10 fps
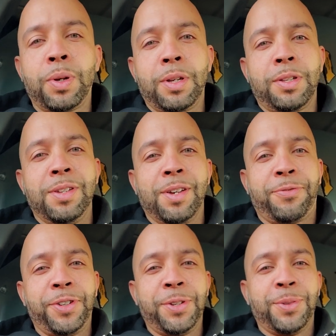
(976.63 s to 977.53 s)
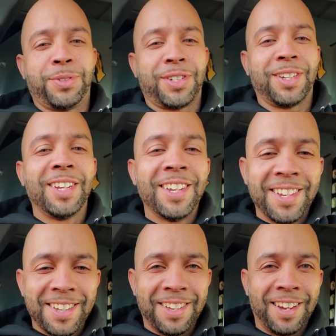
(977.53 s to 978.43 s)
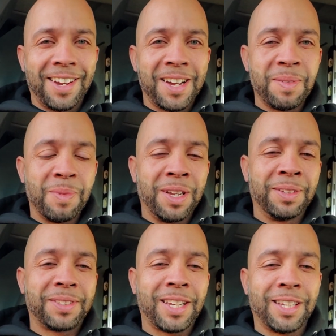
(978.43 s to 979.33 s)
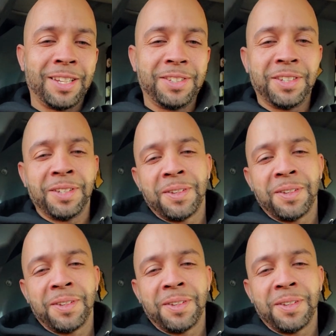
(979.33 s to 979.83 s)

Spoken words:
in the future. All right, man. Take it easy.